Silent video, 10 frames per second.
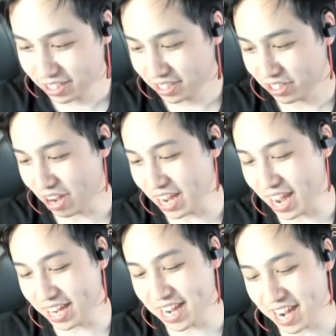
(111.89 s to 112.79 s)
So I,
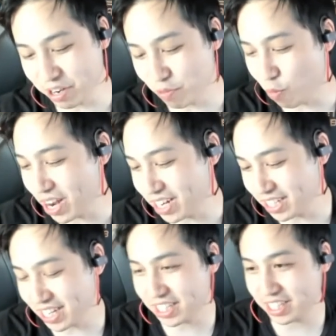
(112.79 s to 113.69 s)
I kind of wanted to
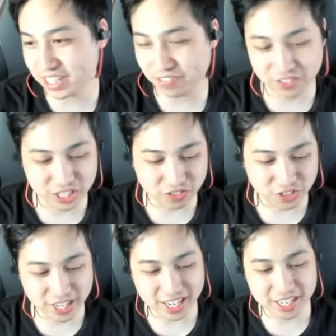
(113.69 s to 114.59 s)
get a ticket just for
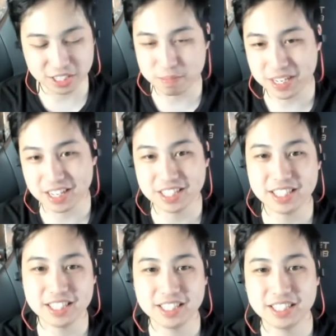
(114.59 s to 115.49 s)
that, to be
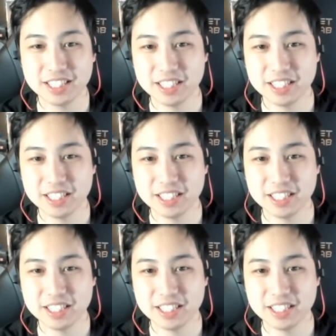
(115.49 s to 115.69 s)
honest.